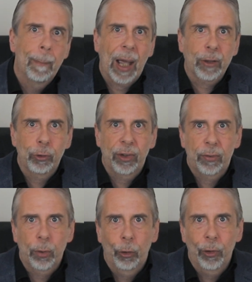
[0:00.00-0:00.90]
Battery
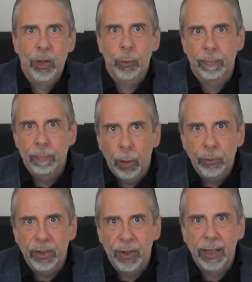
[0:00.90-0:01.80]
storage with
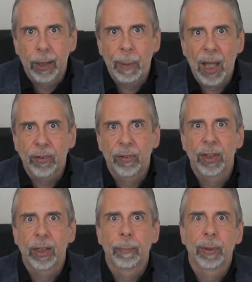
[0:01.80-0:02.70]
multi day
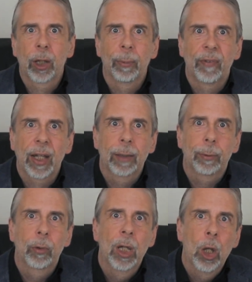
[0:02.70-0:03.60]
capacity can become
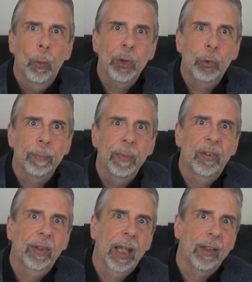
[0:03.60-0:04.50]
available, which would
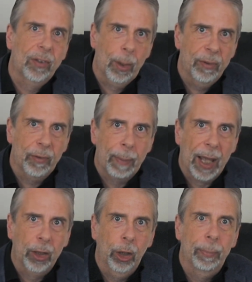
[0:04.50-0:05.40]
mitigate some of the
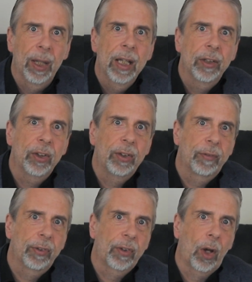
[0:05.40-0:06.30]
backup
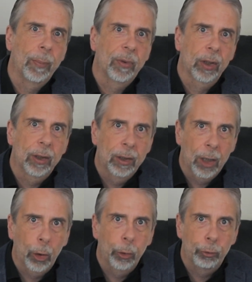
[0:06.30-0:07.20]
needed for times at
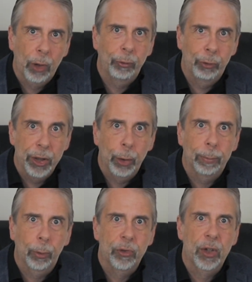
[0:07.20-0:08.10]
low re
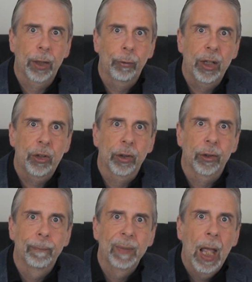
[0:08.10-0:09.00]
renewables
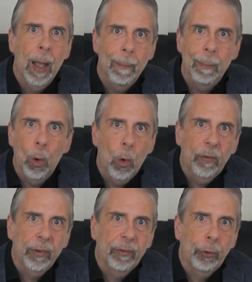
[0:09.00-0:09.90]
generation.
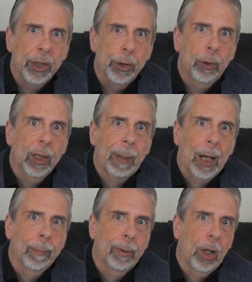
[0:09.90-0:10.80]
More than three nuclear
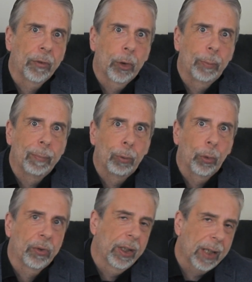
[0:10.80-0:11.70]
power plants could be
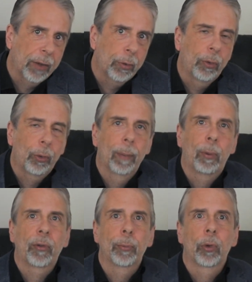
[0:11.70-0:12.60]
brought in, that's also a
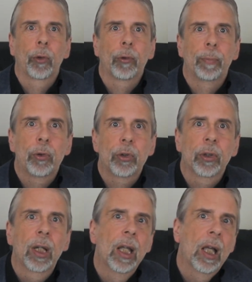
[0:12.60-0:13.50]
possible
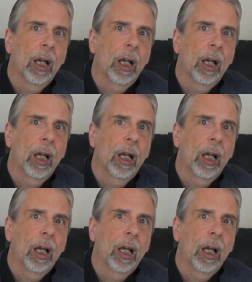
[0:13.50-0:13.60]
contribution.